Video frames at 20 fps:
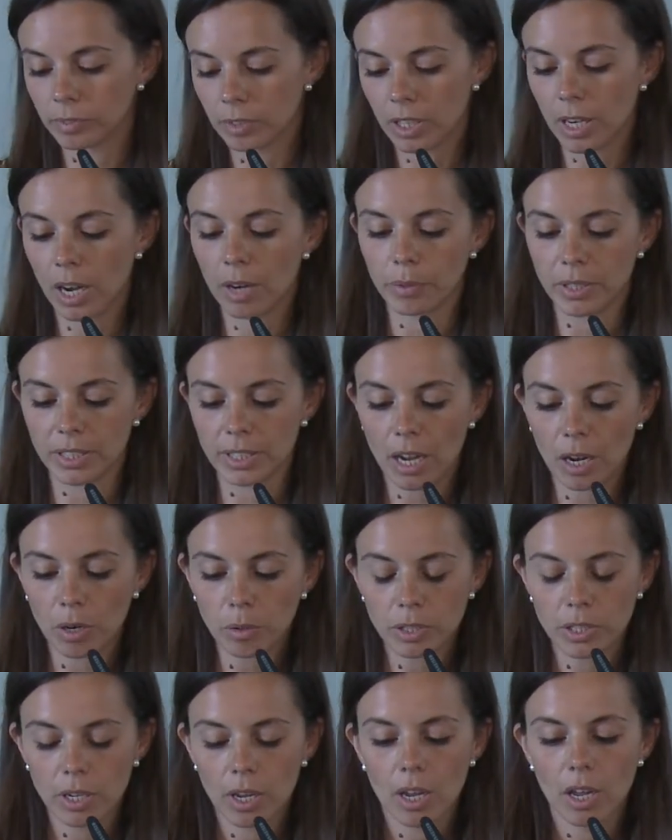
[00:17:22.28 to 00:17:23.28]
carried
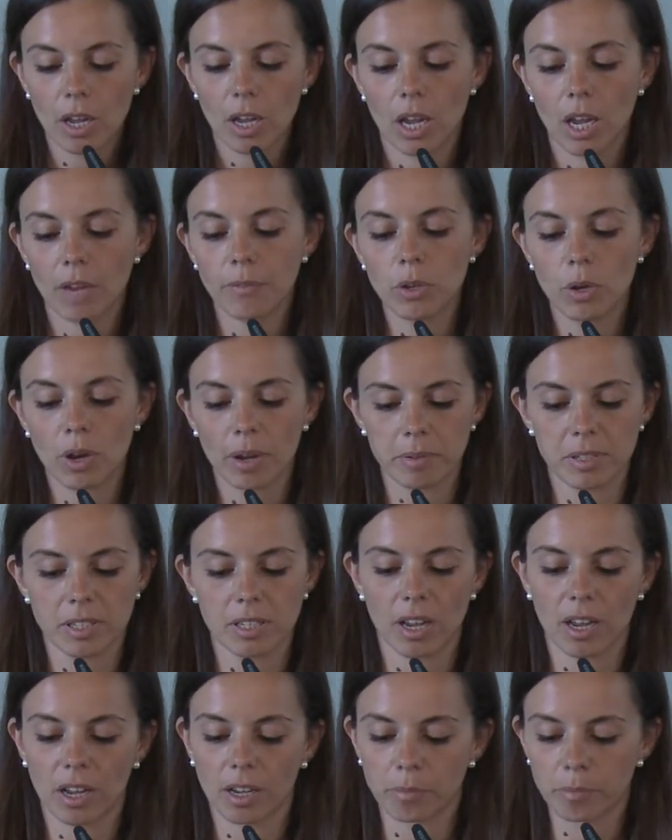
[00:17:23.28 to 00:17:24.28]
out. If you have
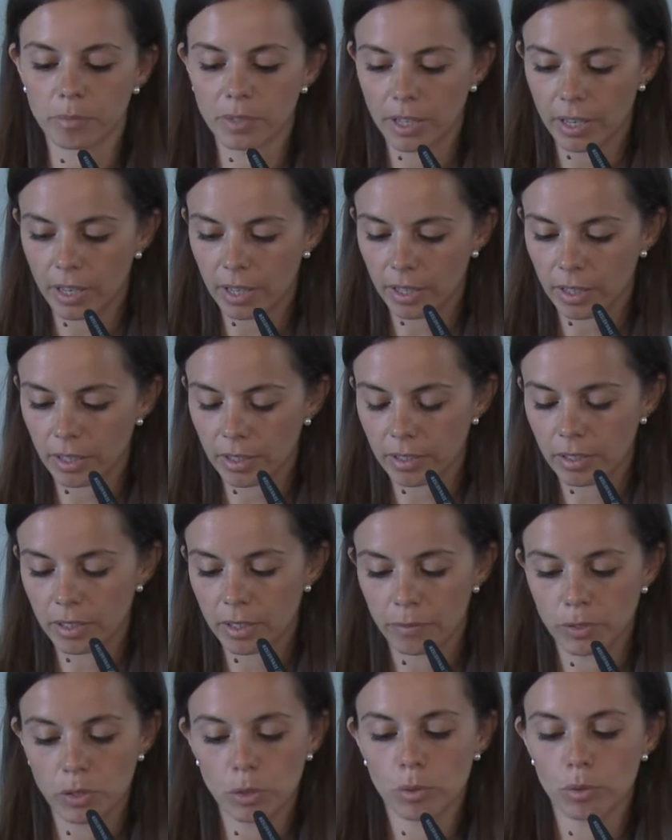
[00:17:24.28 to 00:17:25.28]
some,
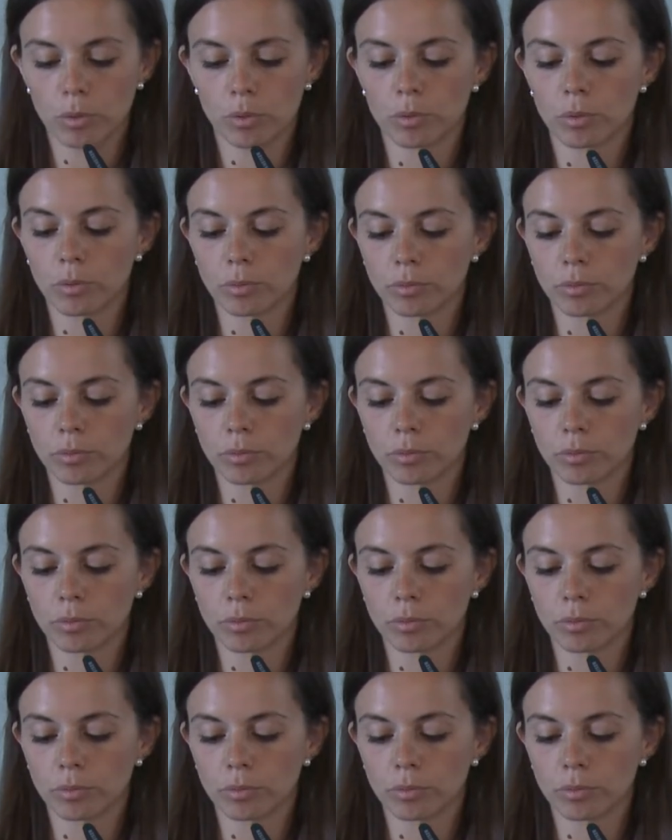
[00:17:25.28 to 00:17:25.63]
if you